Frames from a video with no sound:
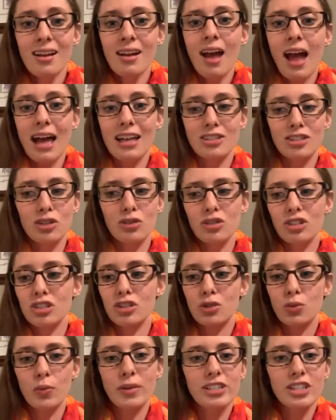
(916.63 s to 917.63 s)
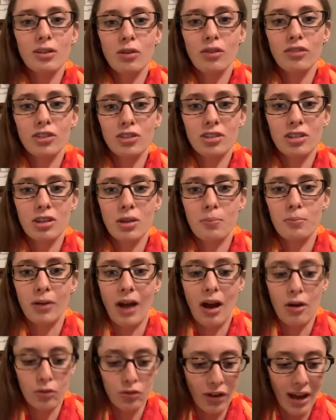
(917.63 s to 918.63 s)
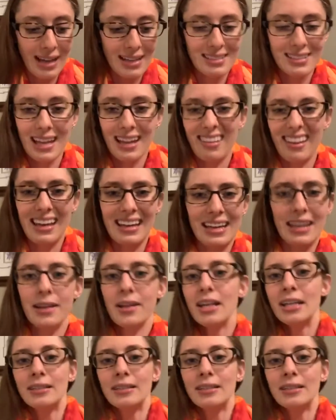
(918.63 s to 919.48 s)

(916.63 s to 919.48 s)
And so just switching over to the brown rice at like,